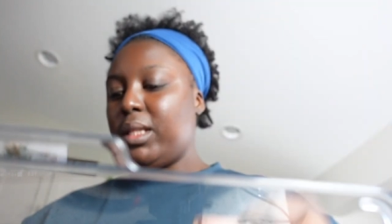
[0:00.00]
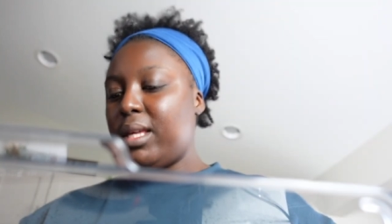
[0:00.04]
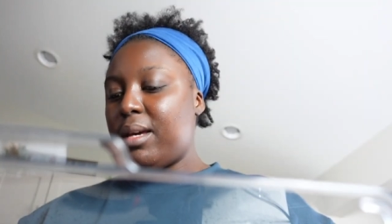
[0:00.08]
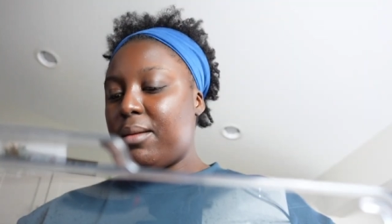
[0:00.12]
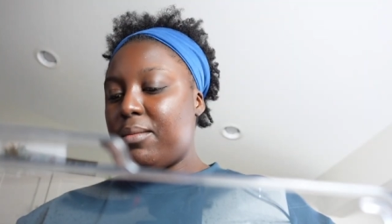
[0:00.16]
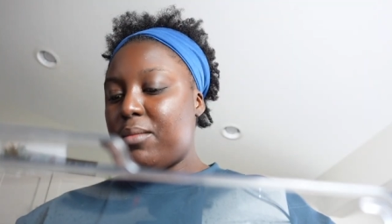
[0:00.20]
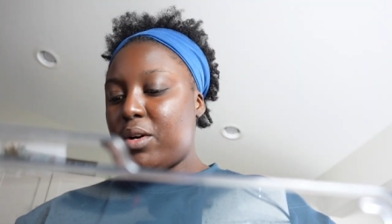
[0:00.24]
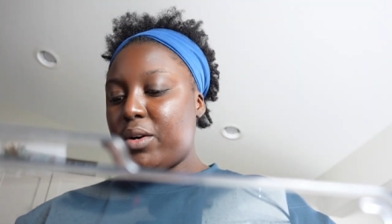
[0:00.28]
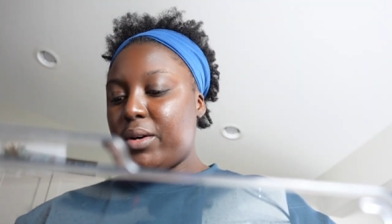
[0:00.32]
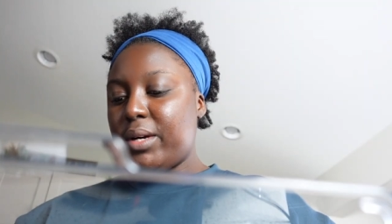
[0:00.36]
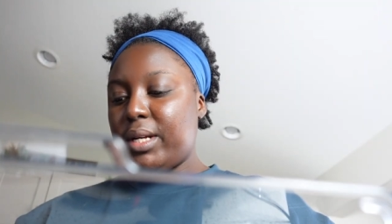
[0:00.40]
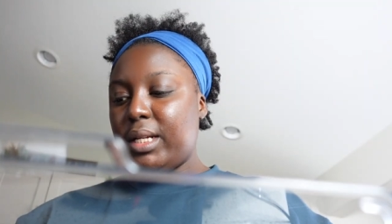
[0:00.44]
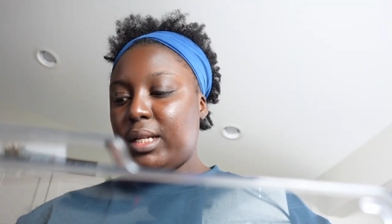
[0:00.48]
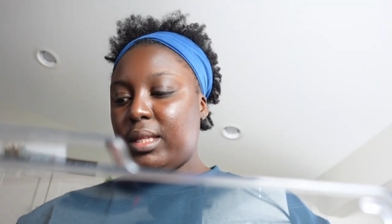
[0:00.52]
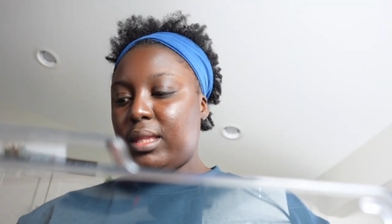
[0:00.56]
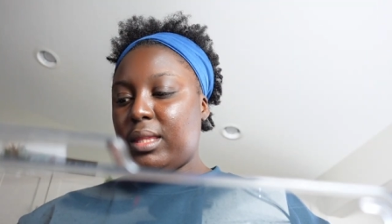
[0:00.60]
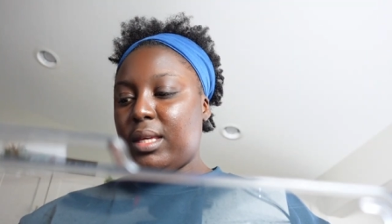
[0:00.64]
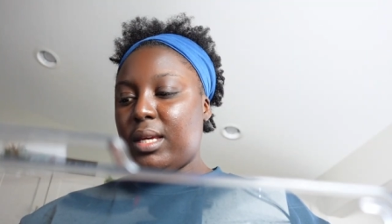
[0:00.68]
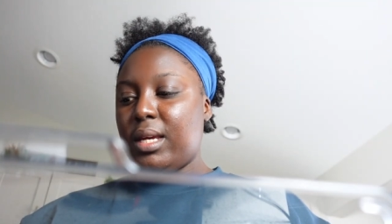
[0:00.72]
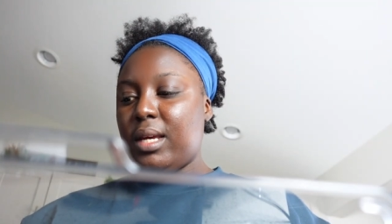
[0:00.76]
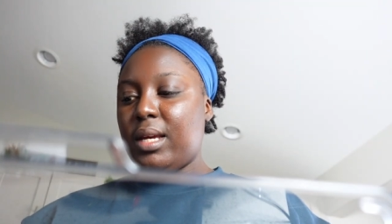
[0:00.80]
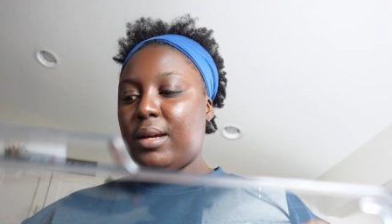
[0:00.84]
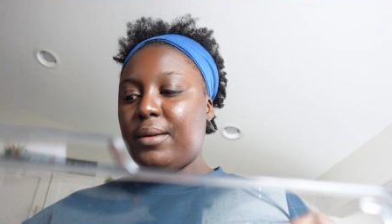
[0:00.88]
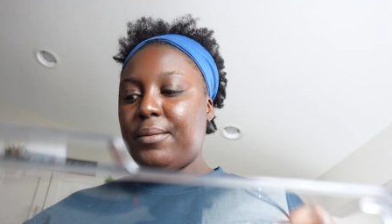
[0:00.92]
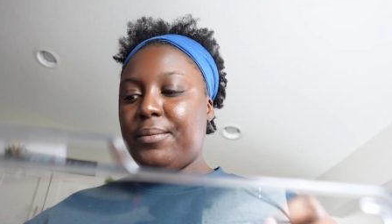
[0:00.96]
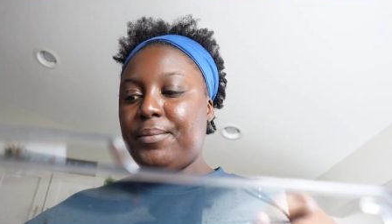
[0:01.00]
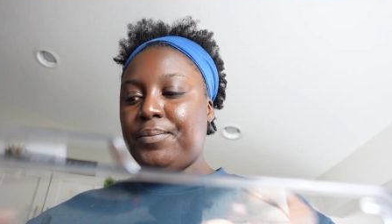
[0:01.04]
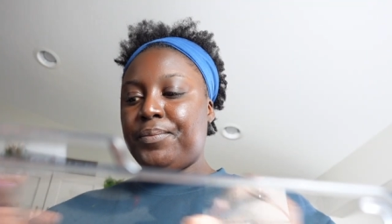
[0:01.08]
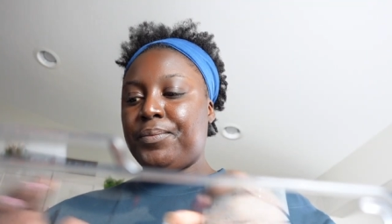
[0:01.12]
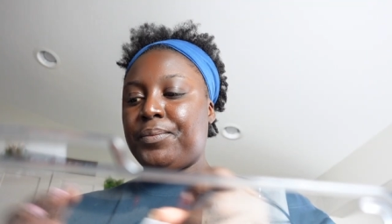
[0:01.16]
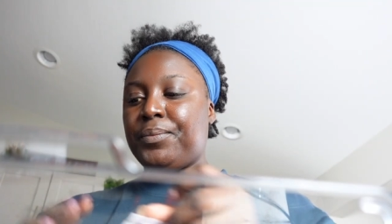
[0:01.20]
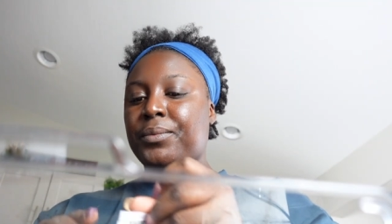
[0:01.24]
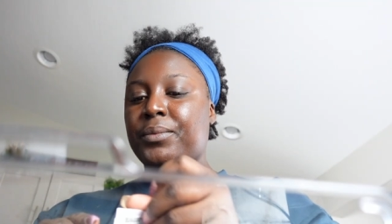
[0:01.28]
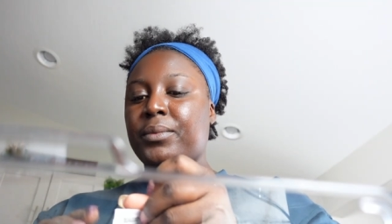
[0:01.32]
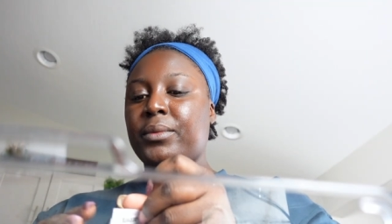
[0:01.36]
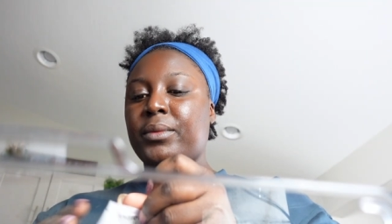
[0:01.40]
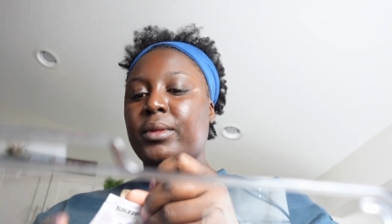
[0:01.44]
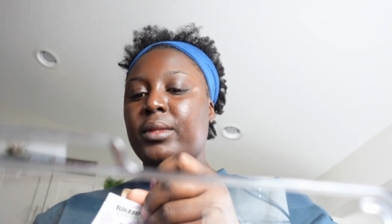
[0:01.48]
them or anything.
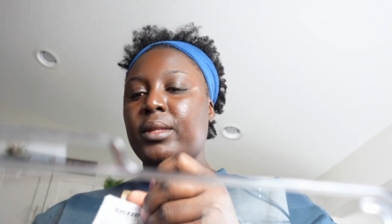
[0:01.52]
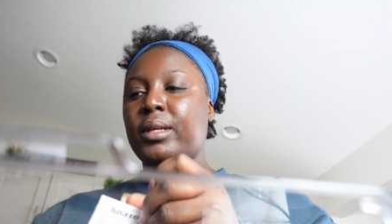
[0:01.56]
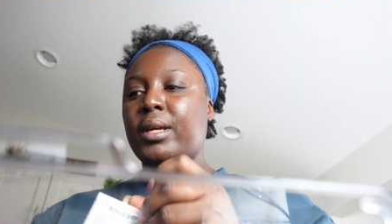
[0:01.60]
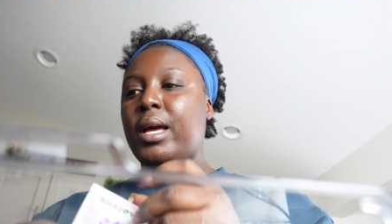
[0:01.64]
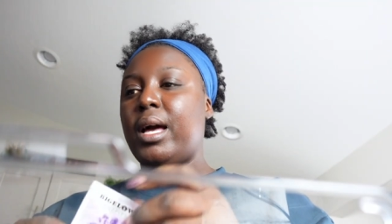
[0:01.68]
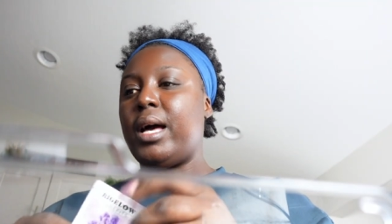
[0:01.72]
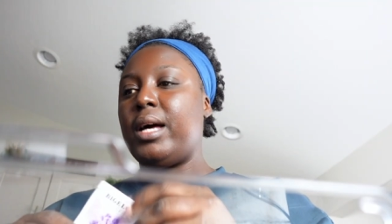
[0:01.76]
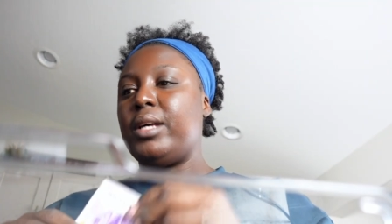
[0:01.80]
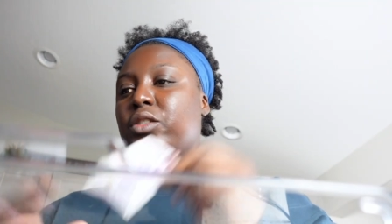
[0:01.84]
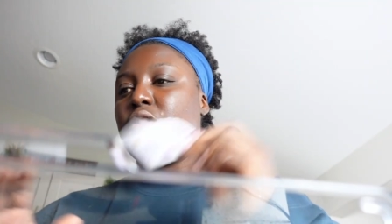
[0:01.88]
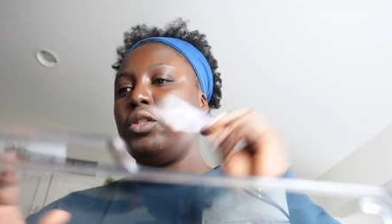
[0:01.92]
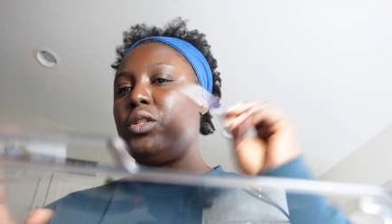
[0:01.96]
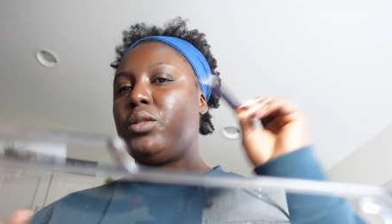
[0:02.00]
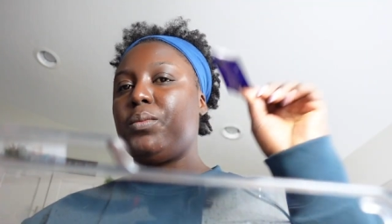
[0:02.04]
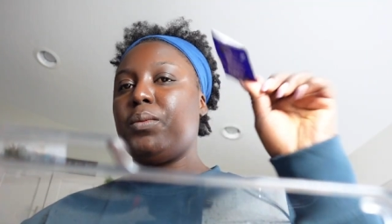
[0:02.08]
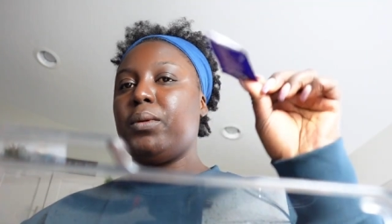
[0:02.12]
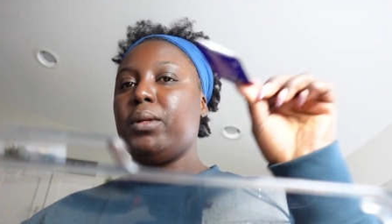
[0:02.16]
I'll just